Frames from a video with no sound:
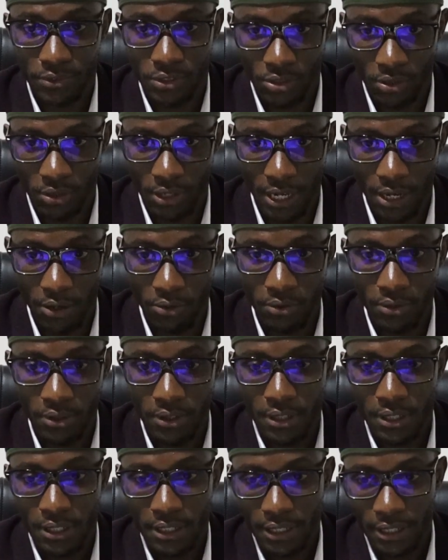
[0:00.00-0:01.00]
So now,
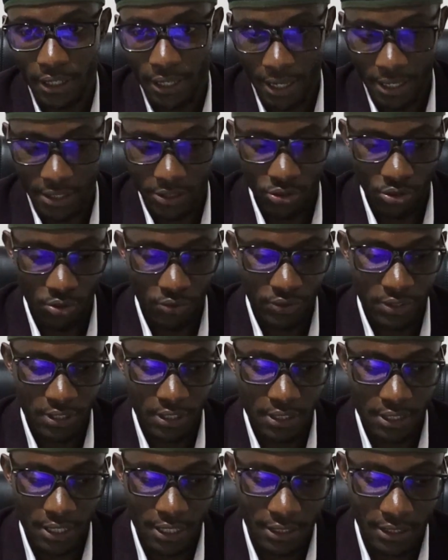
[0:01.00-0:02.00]
guys, you've
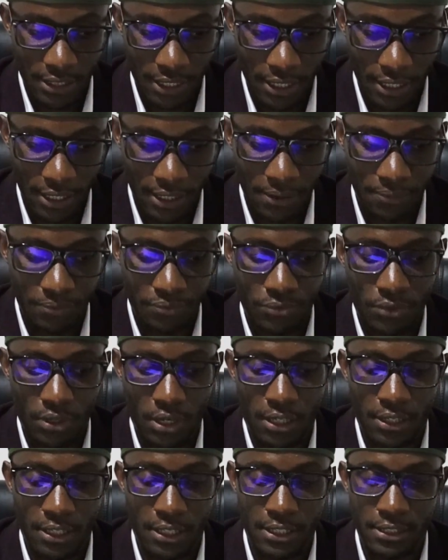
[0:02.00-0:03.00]
seen that
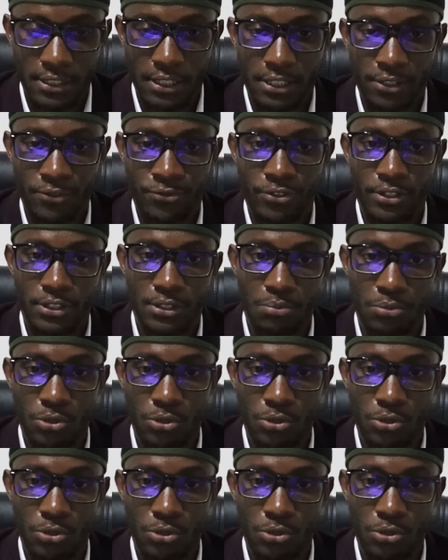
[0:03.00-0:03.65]
there is a difference